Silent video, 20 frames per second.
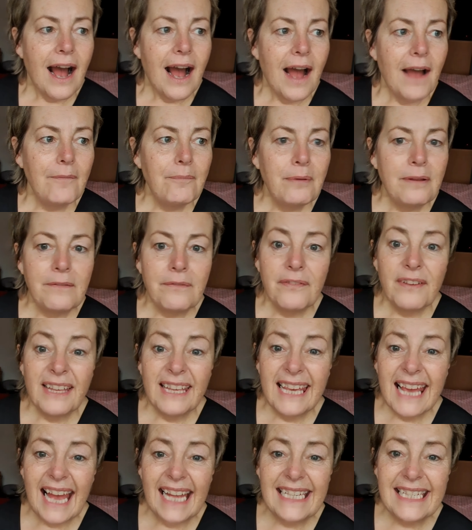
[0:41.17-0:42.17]
I've been
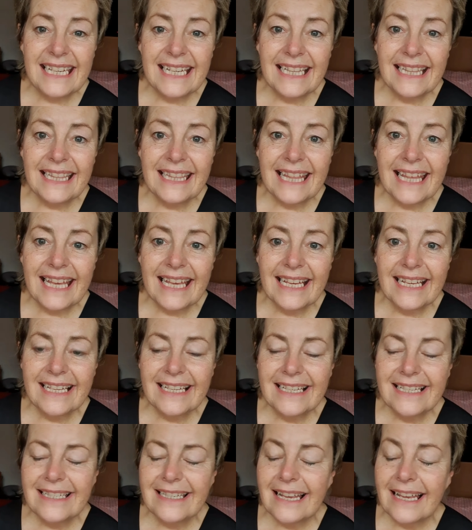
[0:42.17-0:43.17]
forgetting things.